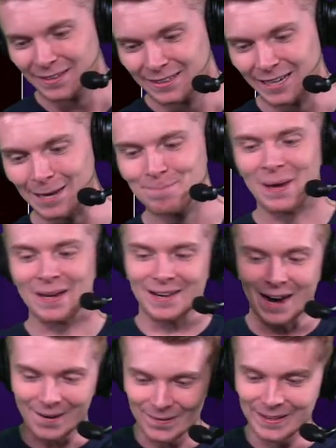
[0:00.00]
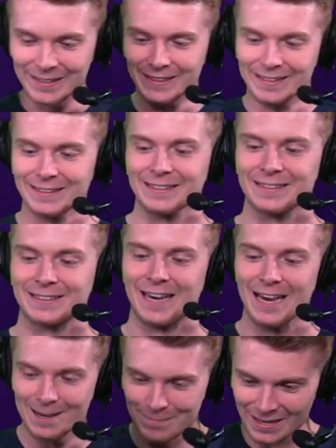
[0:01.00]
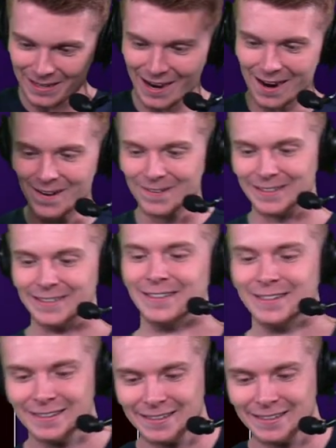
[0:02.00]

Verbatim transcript: Keep it going. Keep it going.